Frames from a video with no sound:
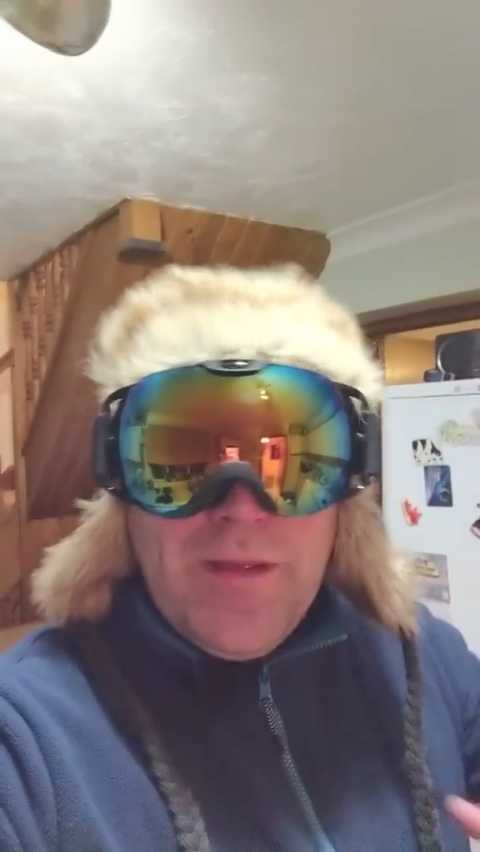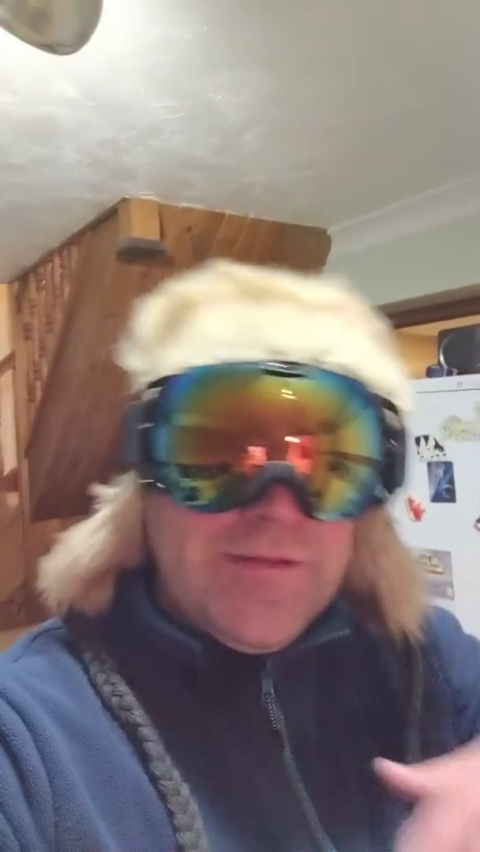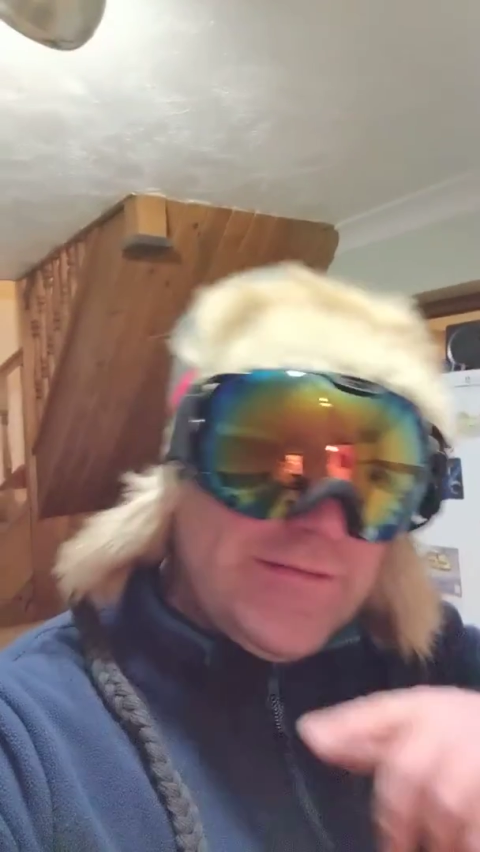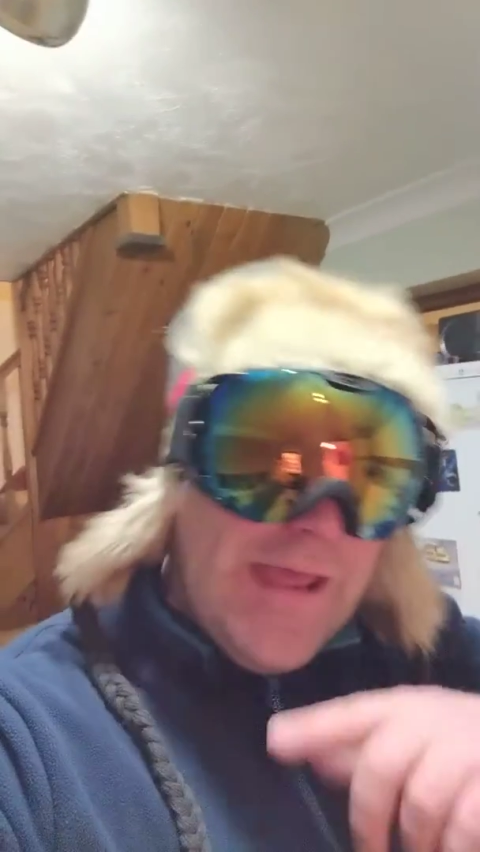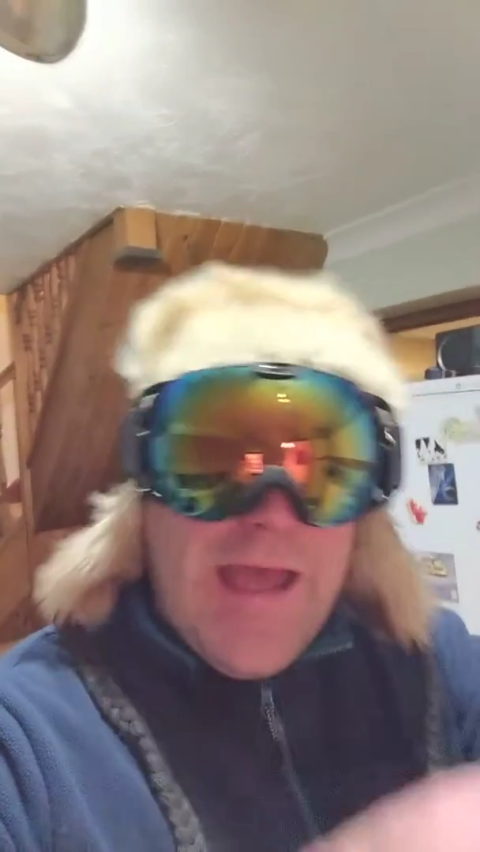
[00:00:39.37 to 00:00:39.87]

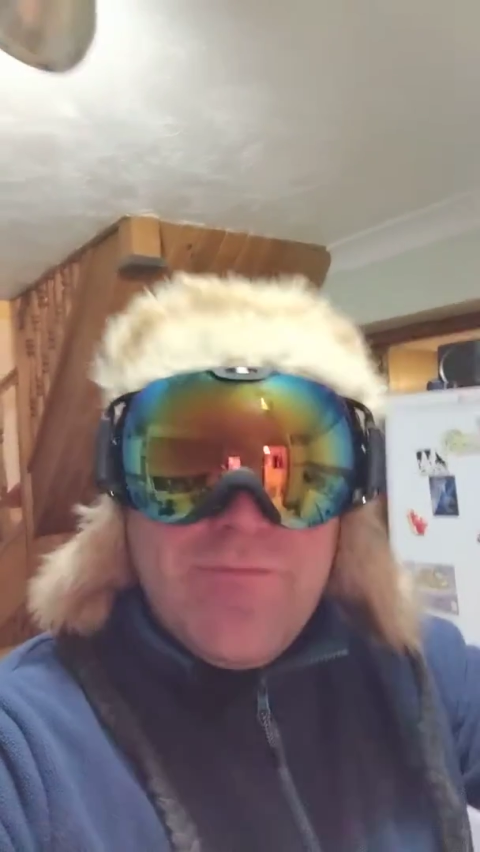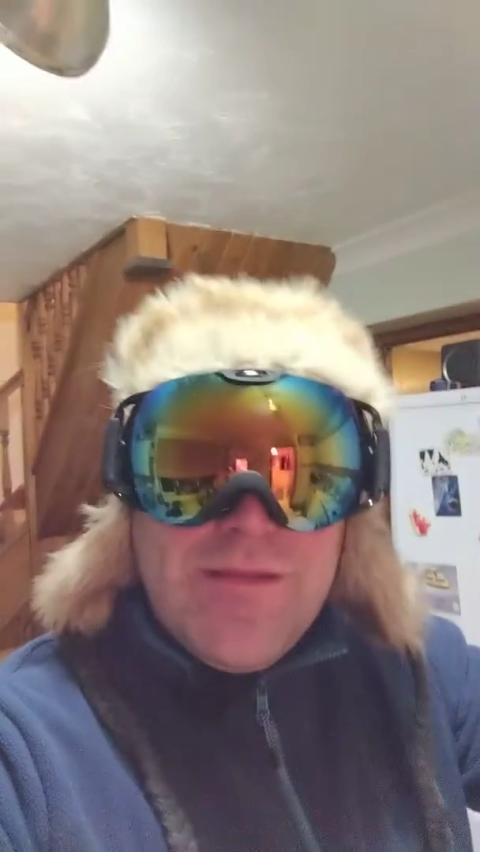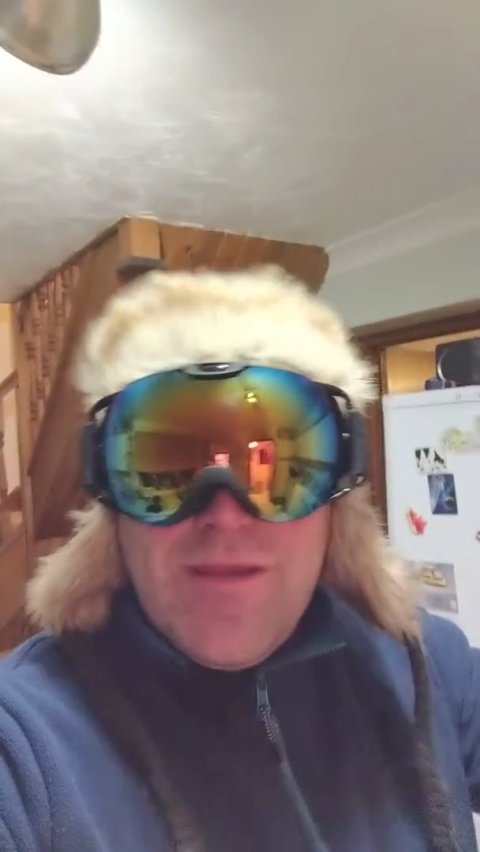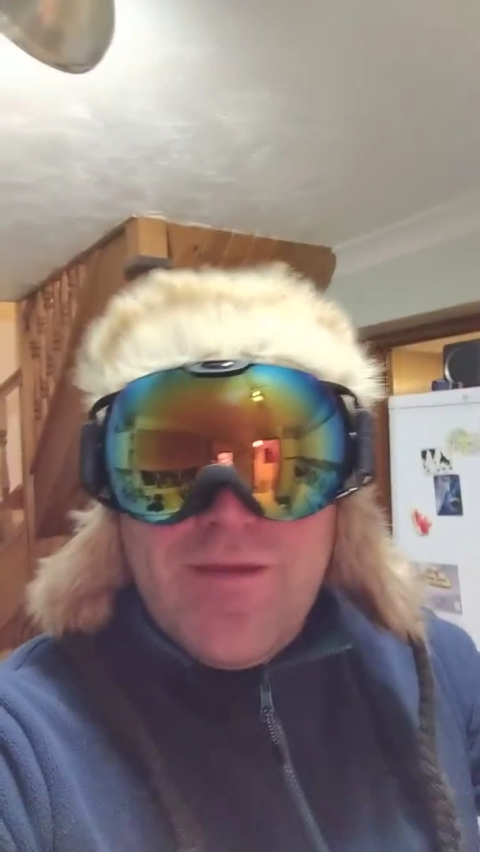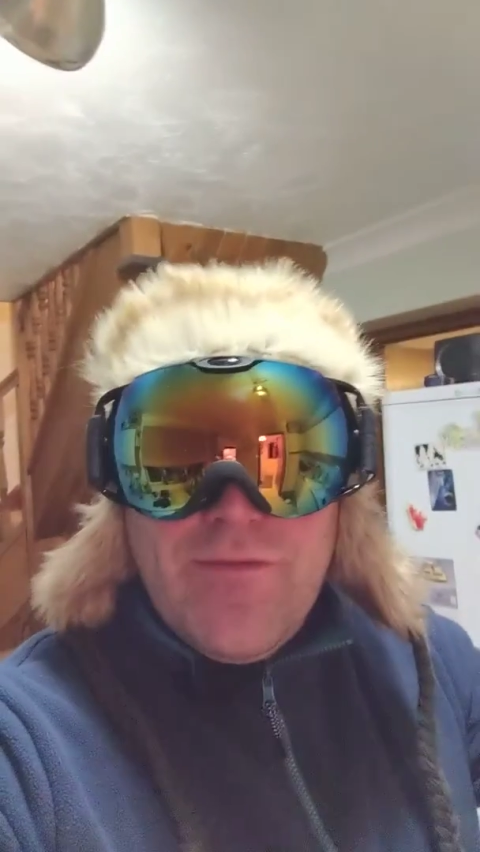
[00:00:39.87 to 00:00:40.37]
and down
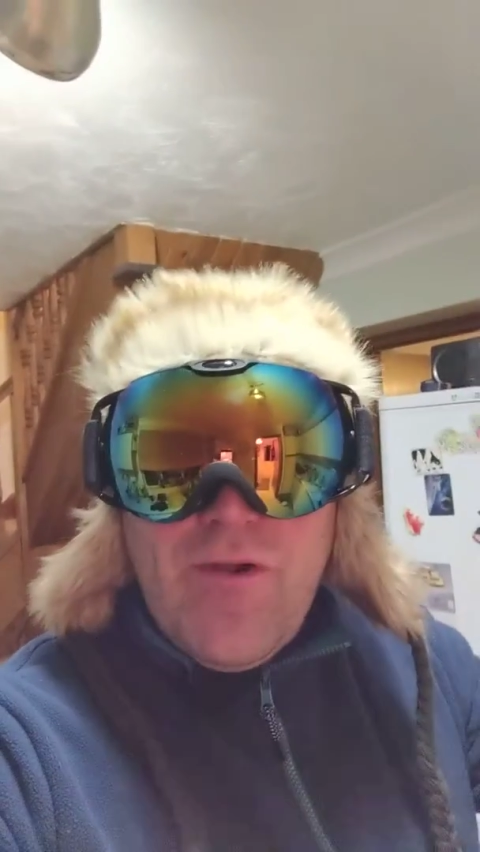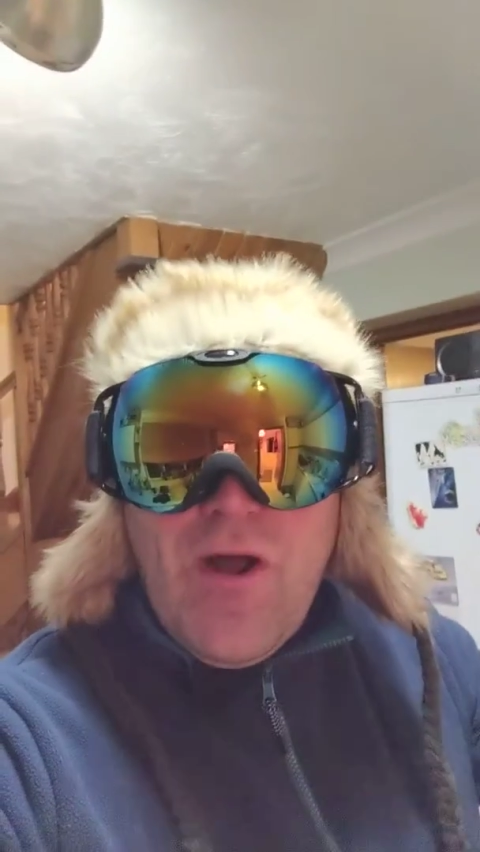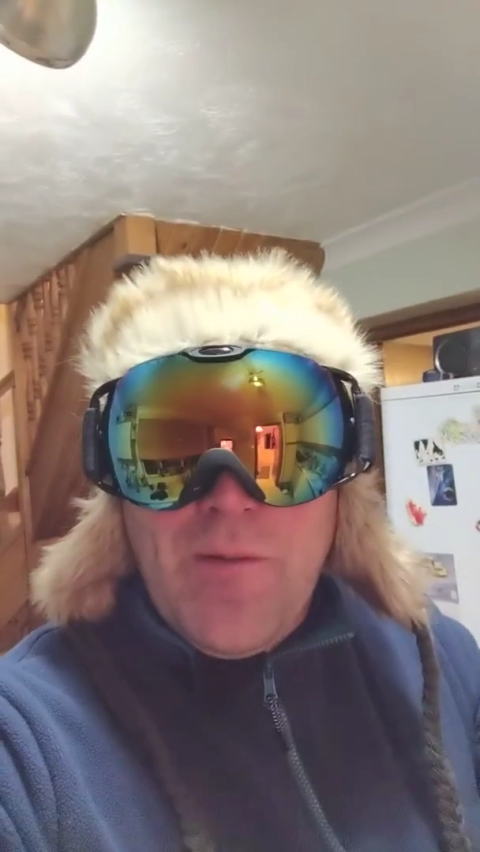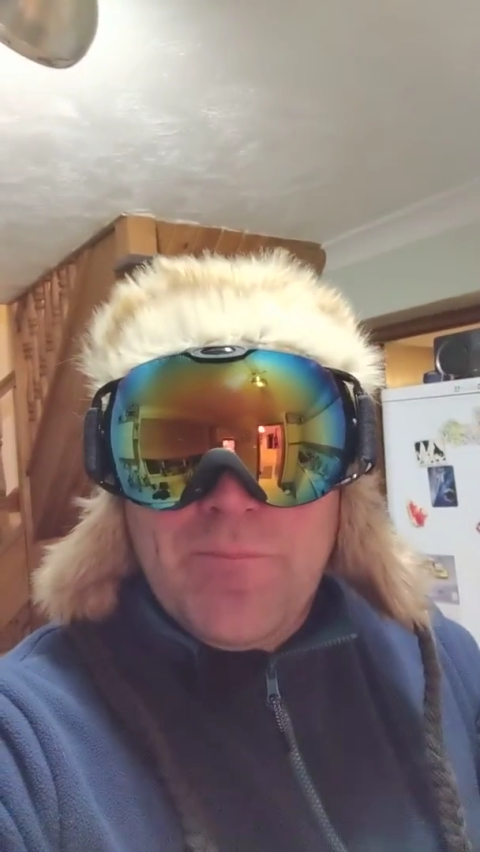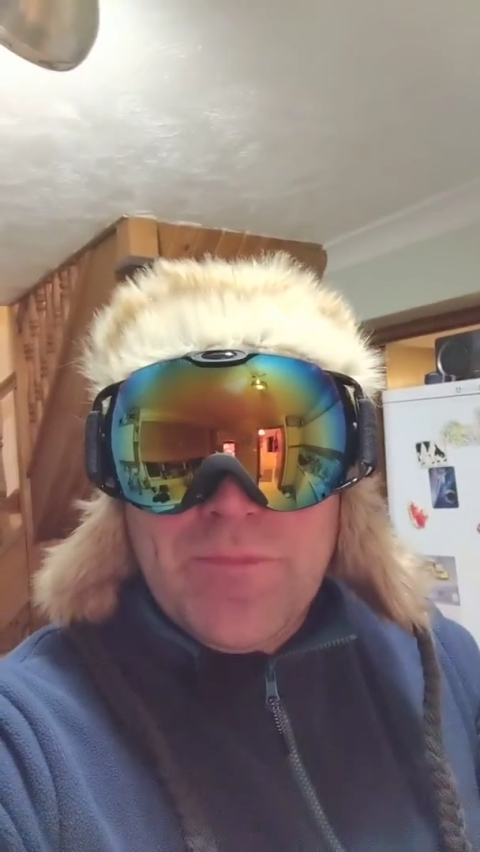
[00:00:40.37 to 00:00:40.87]
the other
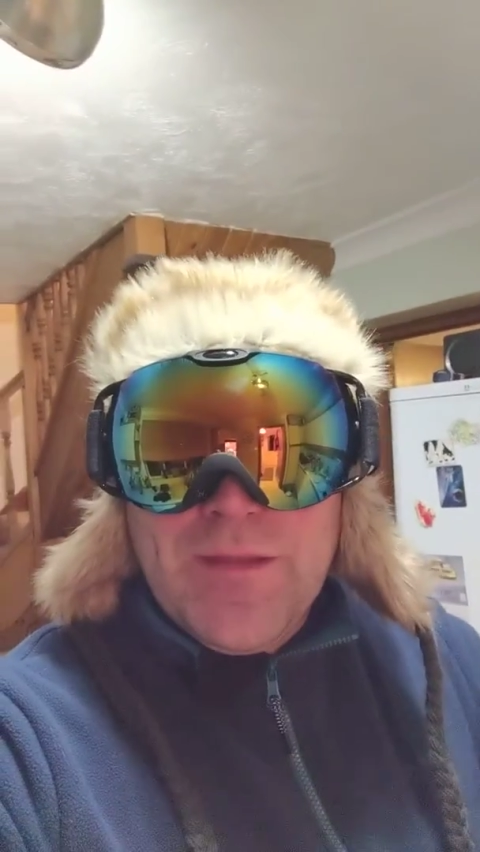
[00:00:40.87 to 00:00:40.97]
arm